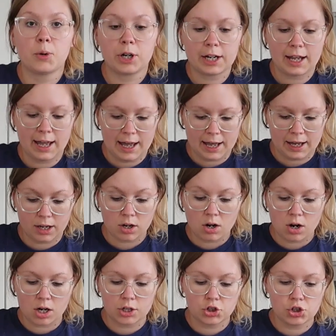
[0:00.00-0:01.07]
now we're gonna add
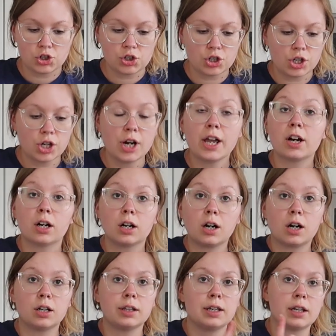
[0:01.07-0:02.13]
our ginger and our
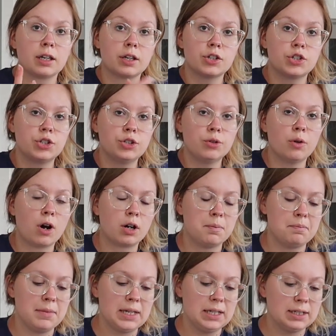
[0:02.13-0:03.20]
garlic to our
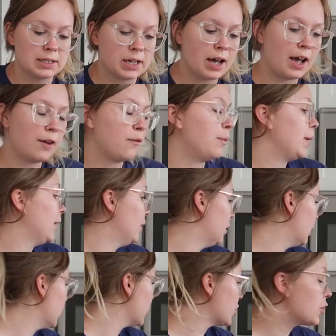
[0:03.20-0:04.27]
meat. I've been
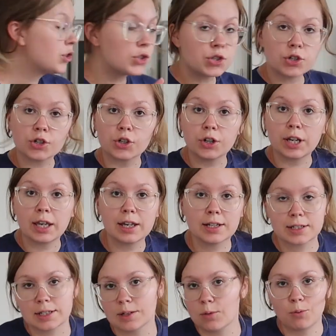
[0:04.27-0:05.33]
stirring
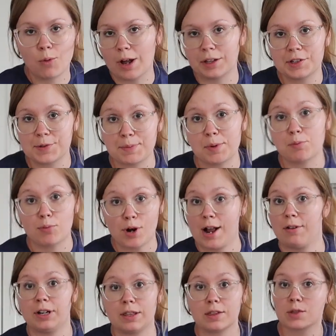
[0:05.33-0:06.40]
it while it's been
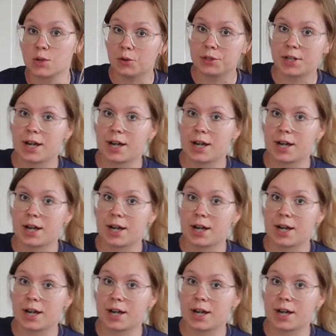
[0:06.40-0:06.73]
browning this whole